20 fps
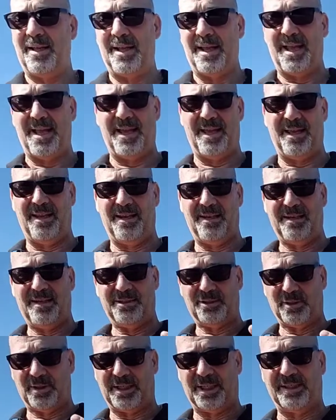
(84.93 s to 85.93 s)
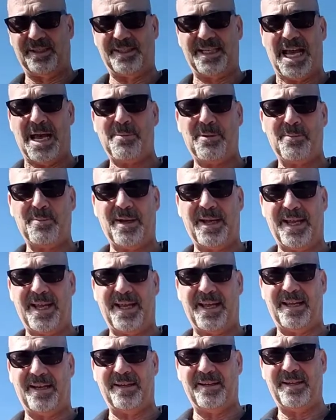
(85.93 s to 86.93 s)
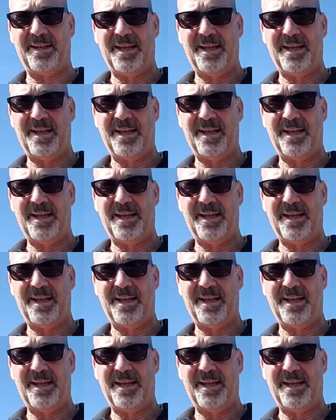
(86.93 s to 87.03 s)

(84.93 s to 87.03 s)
And so I got the tablet in my hand,